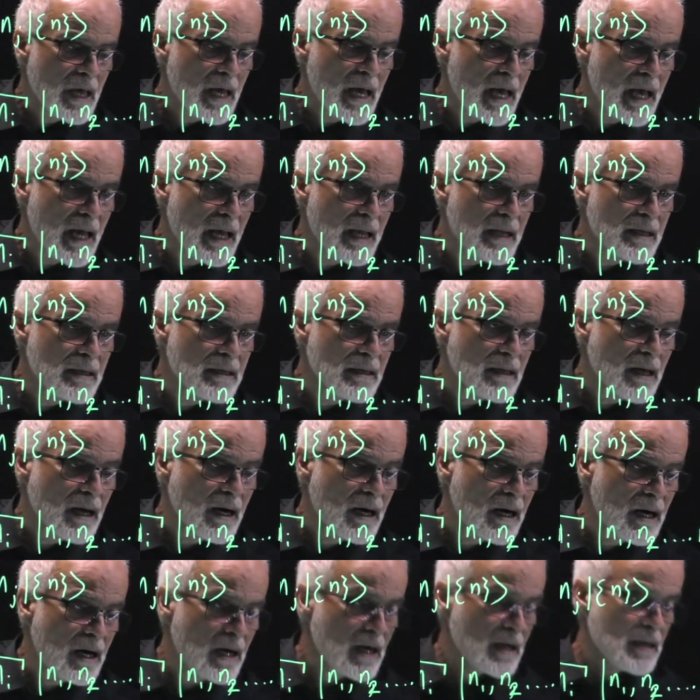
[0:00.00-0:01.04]

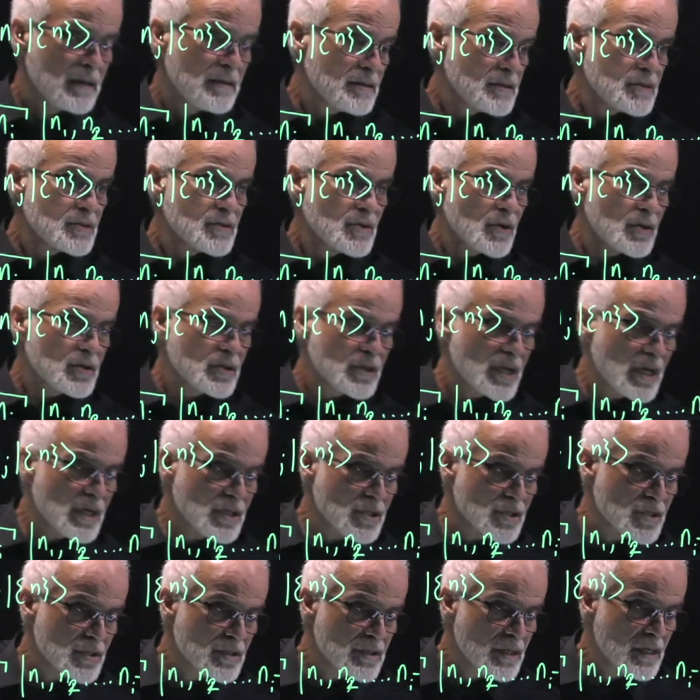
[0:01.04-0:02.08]
Ni is not
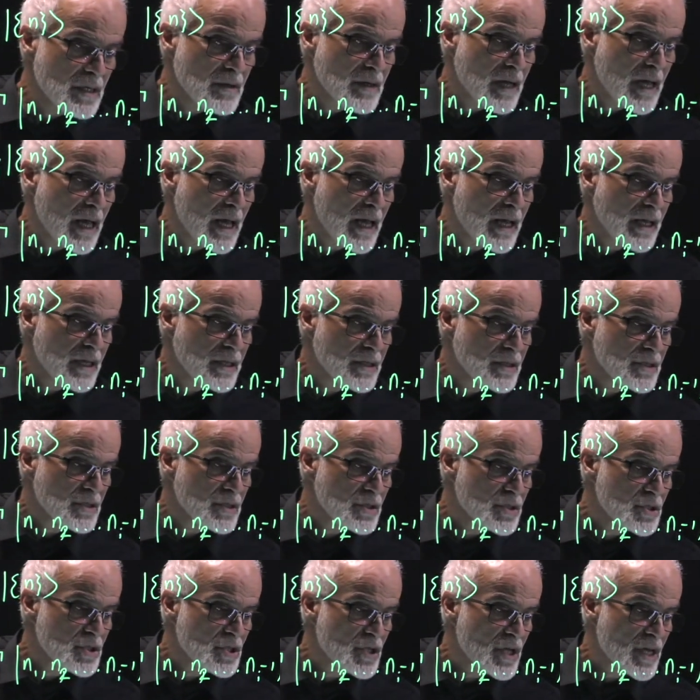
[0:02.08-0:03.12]
touched now,
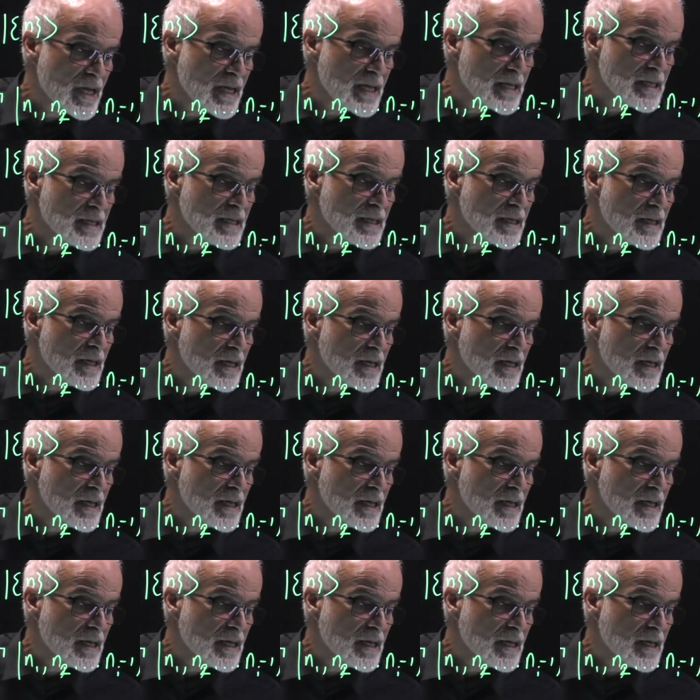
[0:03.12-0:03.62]
Nj